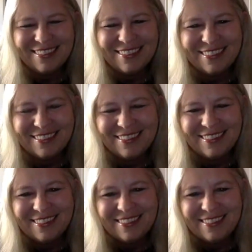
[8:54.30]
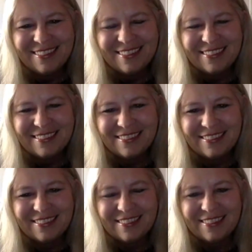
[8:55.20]

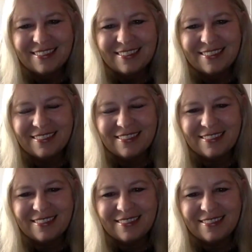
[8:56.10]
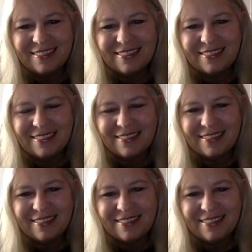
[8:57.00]

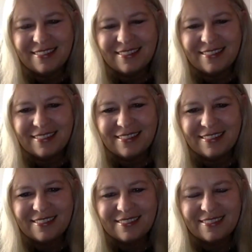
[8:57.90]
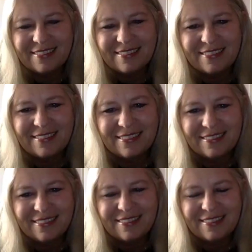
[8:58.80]

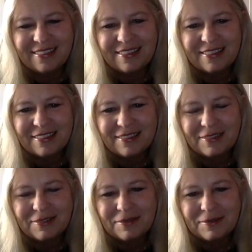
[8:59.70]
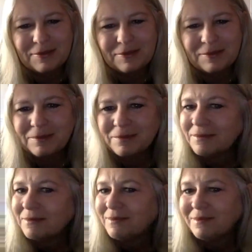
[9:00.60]

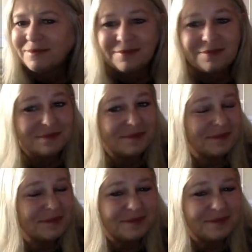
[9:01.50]
This person isn't speaking.